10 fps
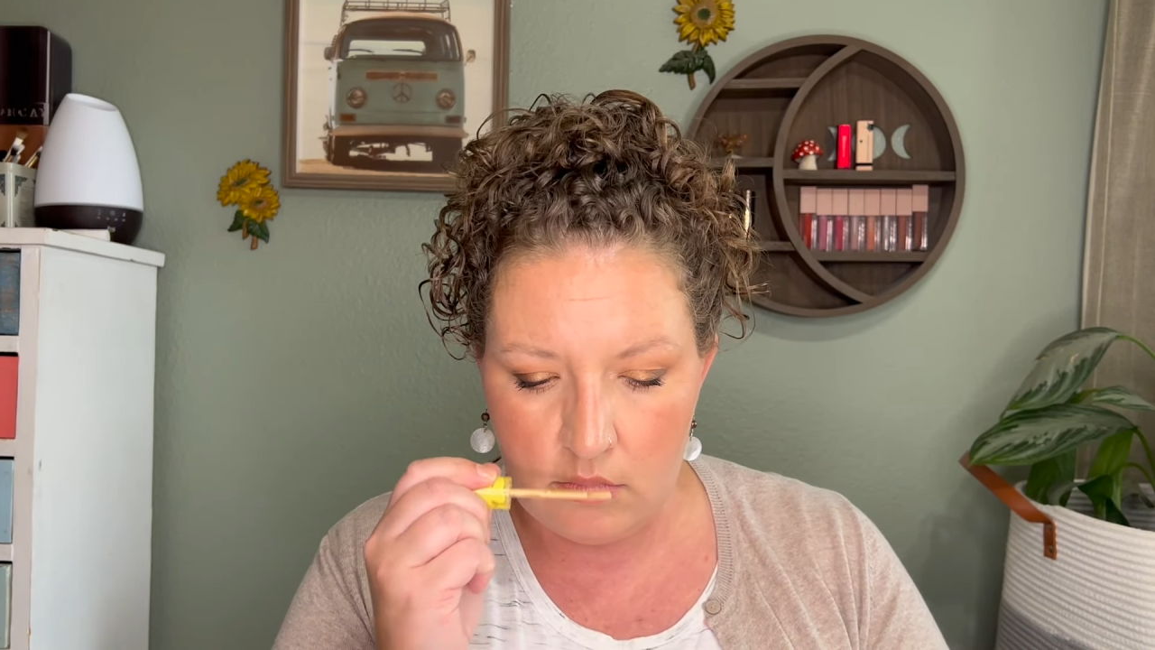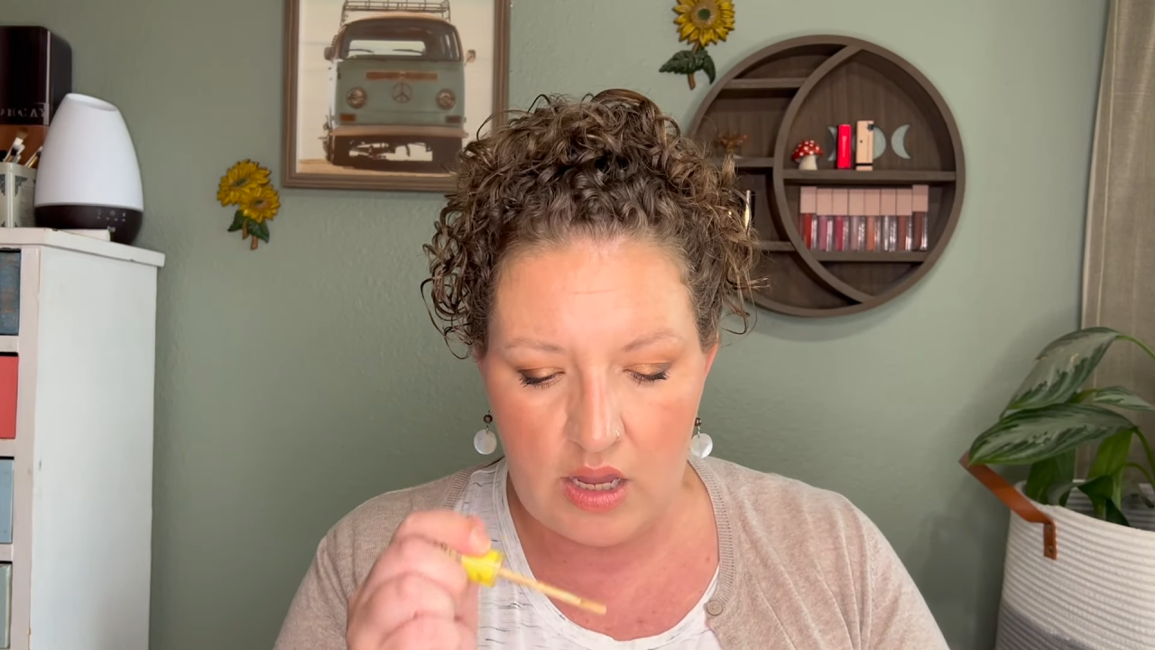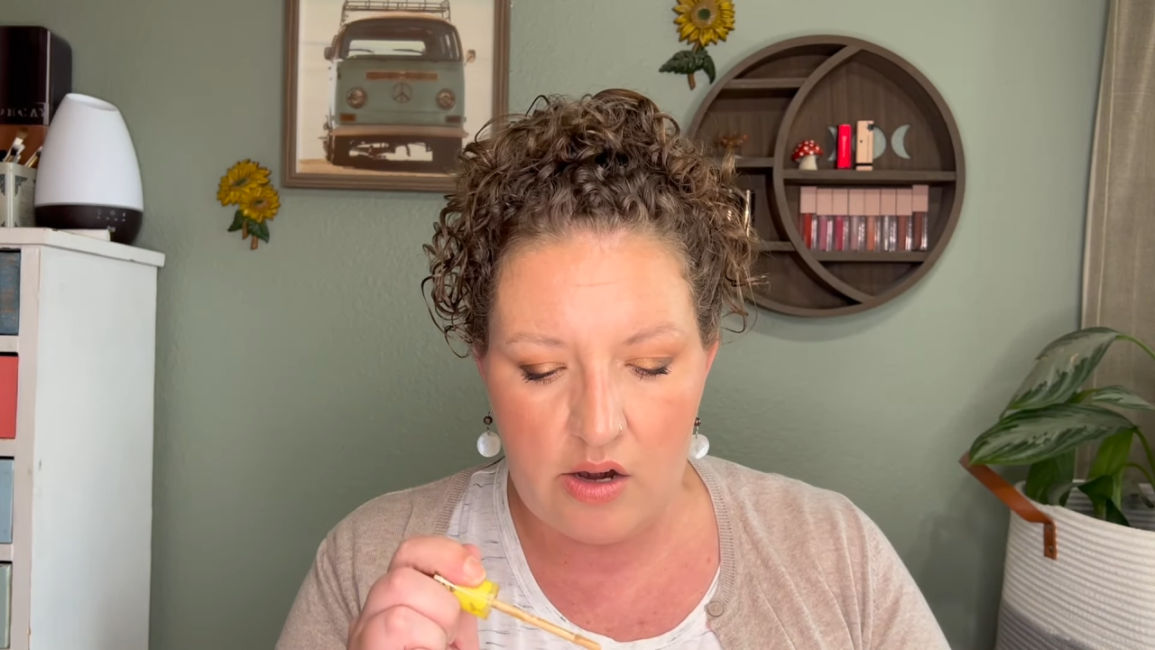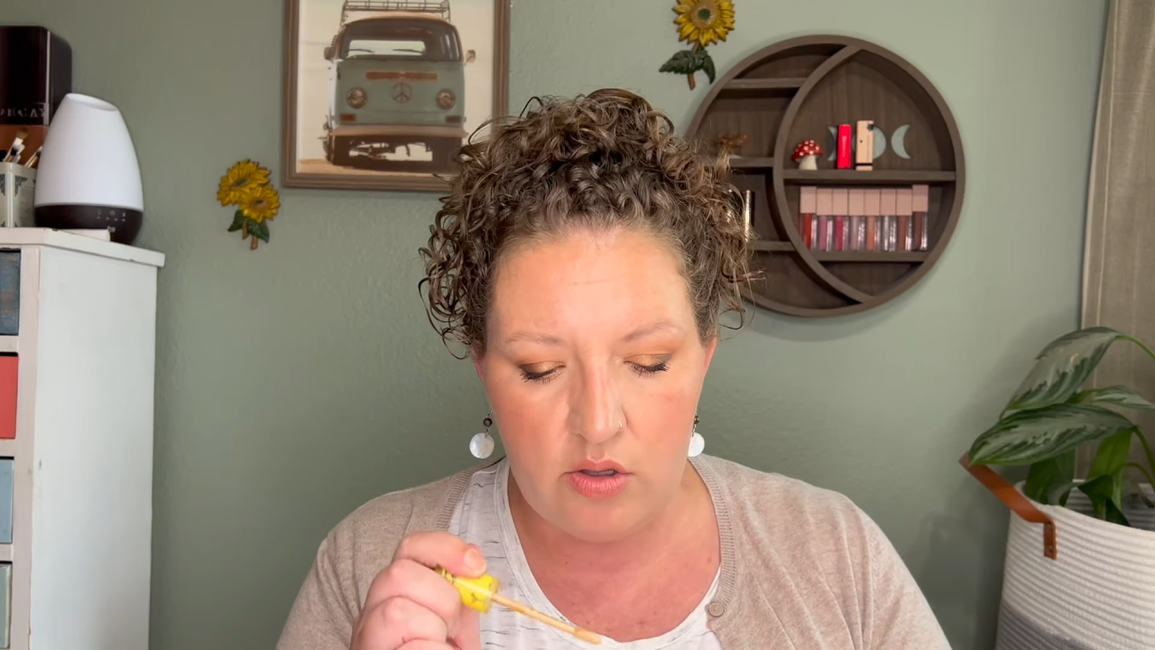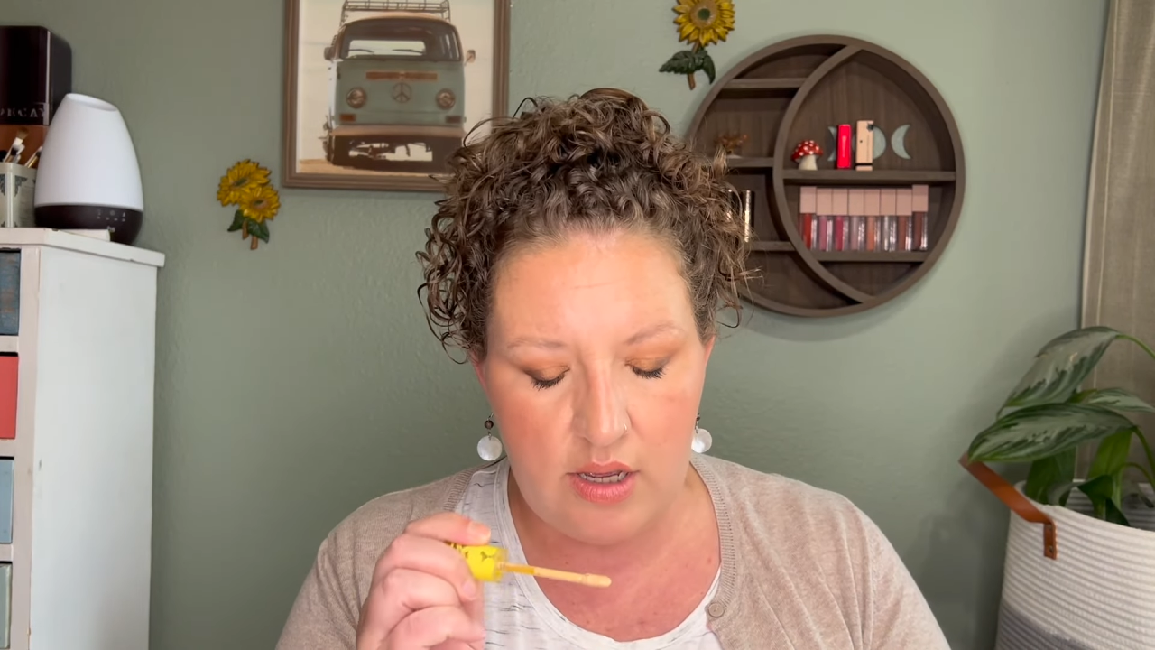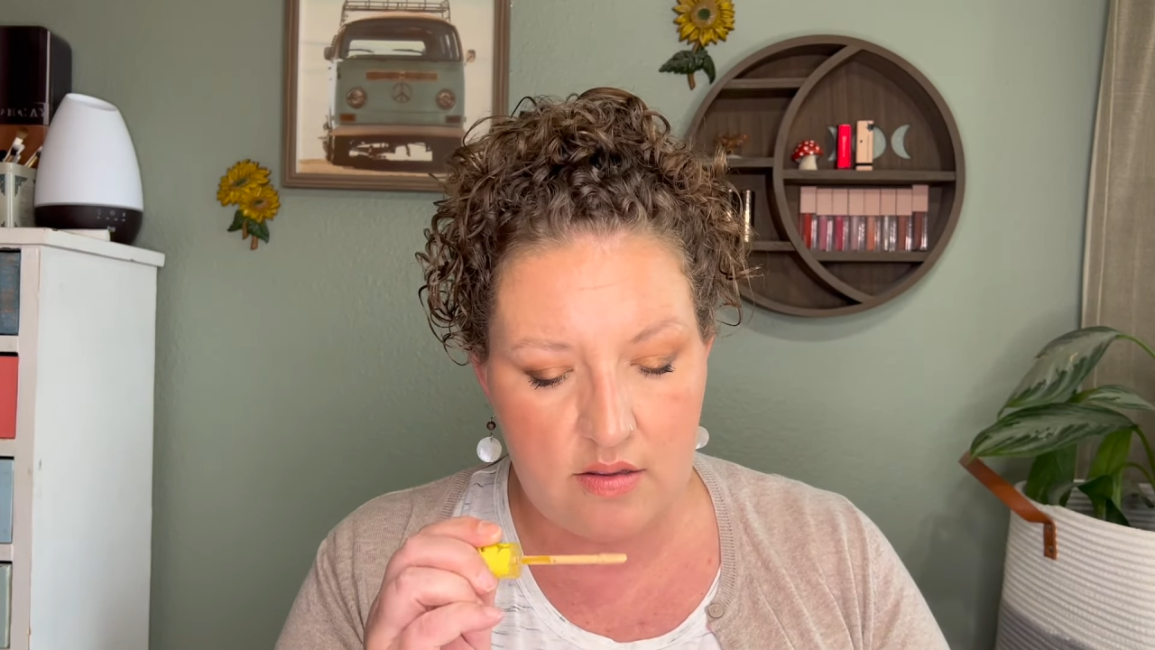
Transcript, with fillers: not only